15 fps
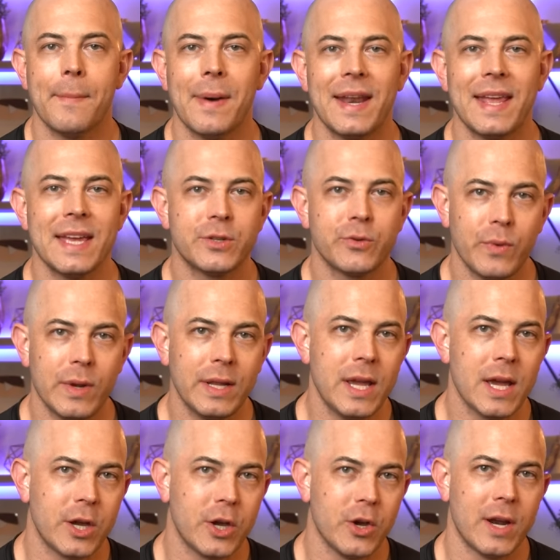but it's really
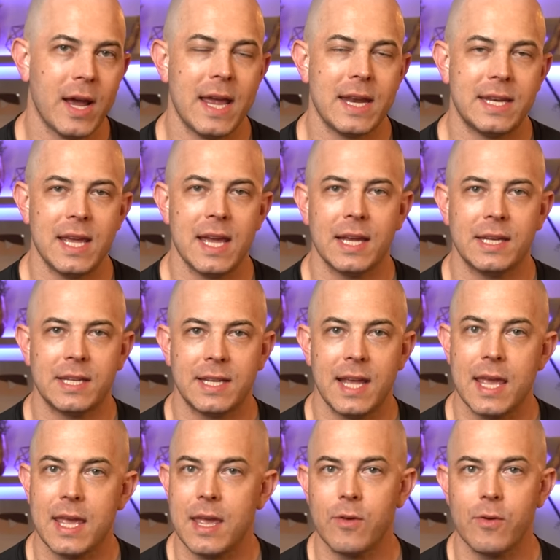a good idea to
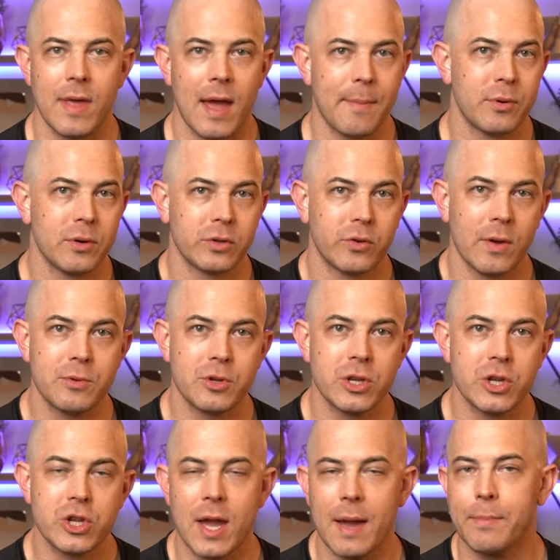take either that prescription
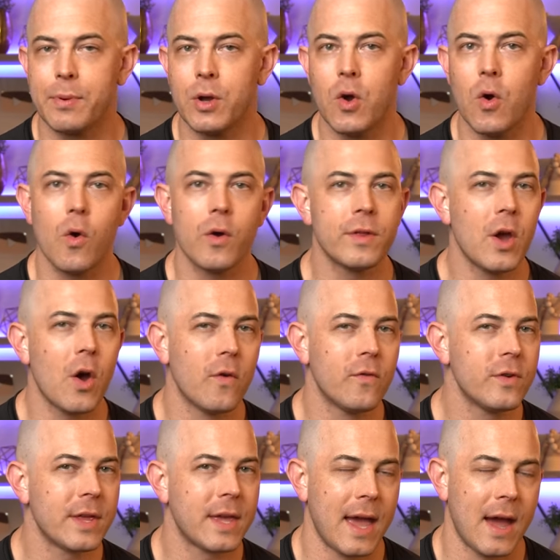shampoo or the
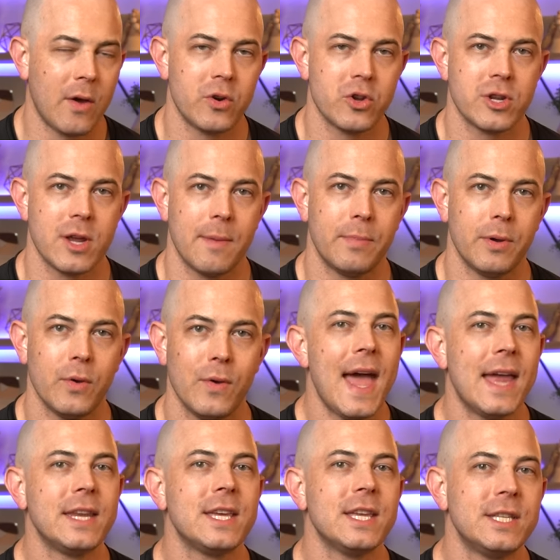over-the-counter shampoo
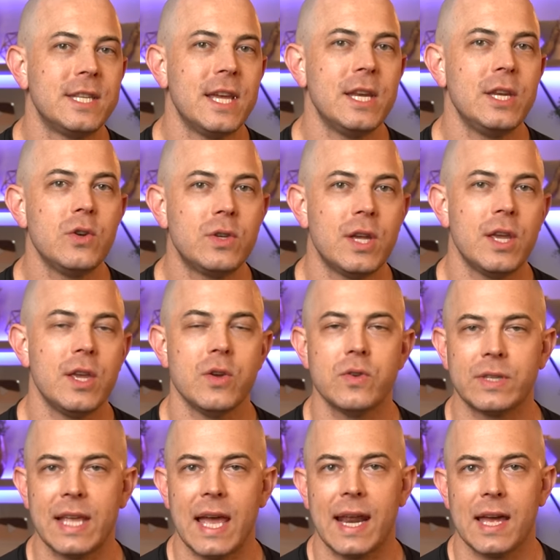and continue to
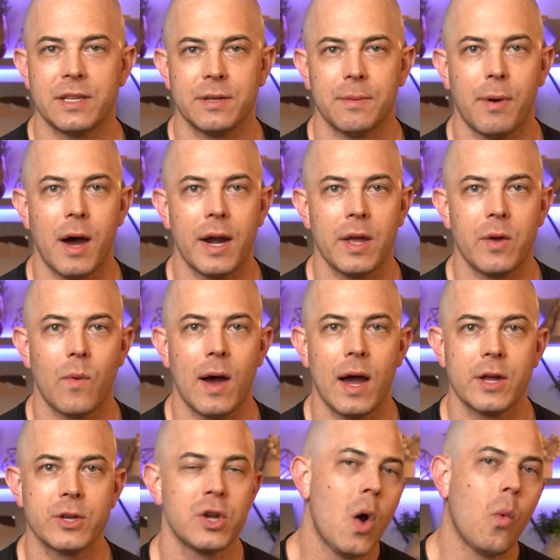use that as a body
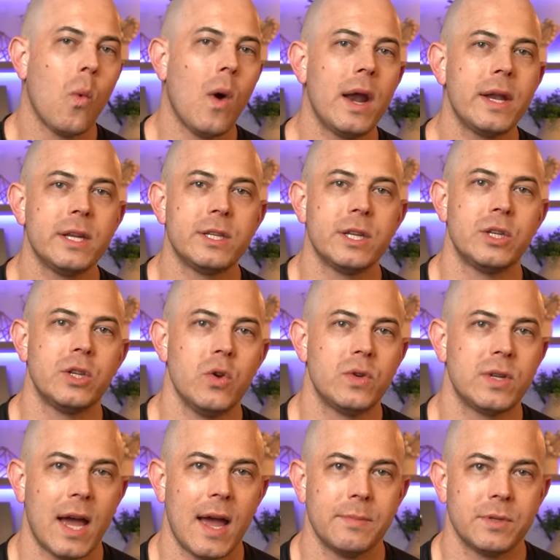wash one to two
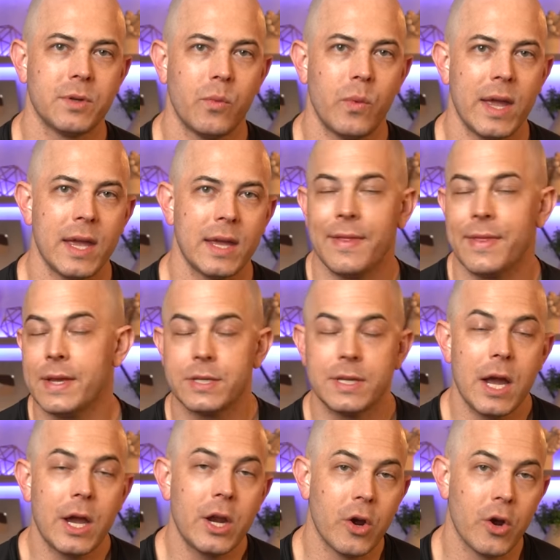times a week. That's
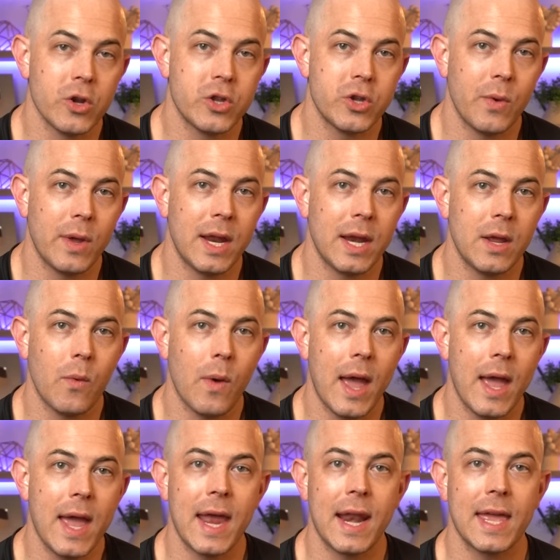not going to hurt you in any
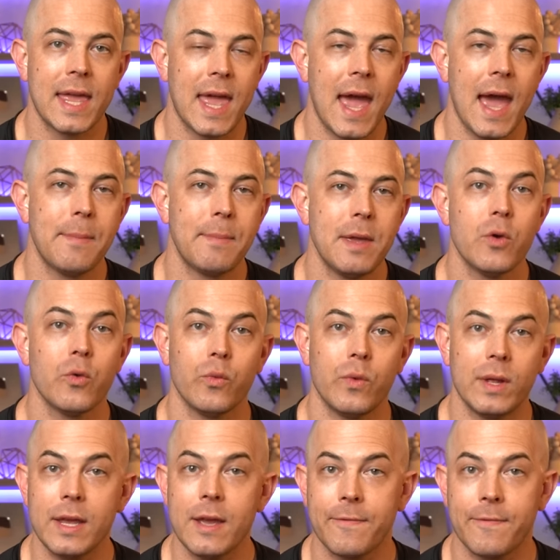way, and it can be
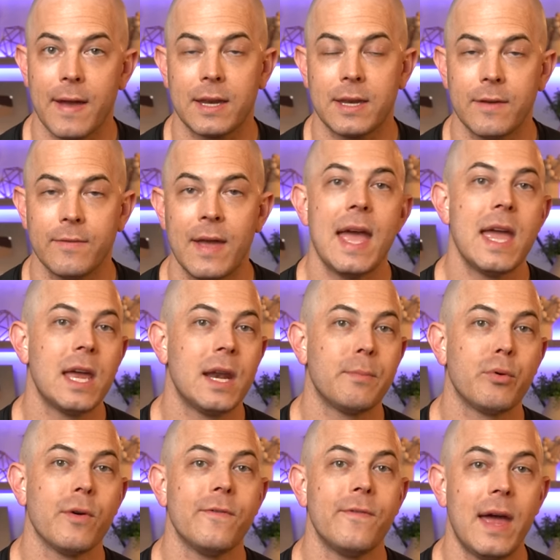really effective in a
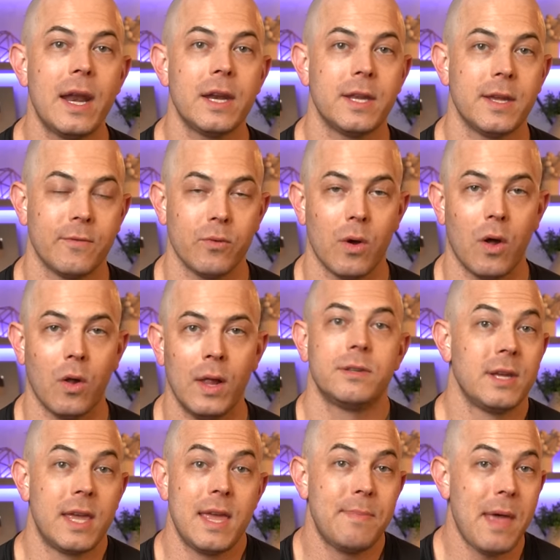preventative role
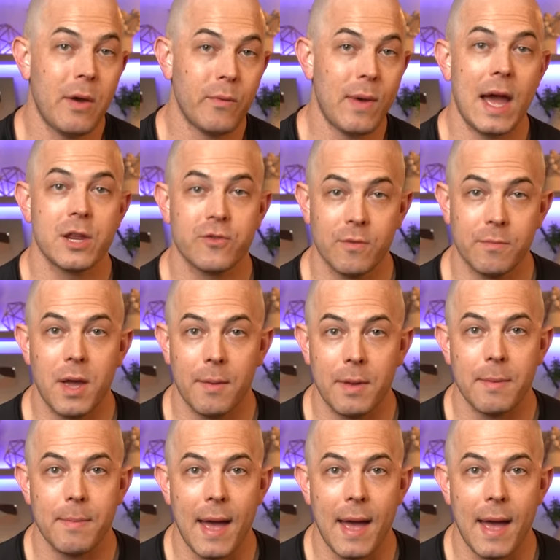to keep that rash from coming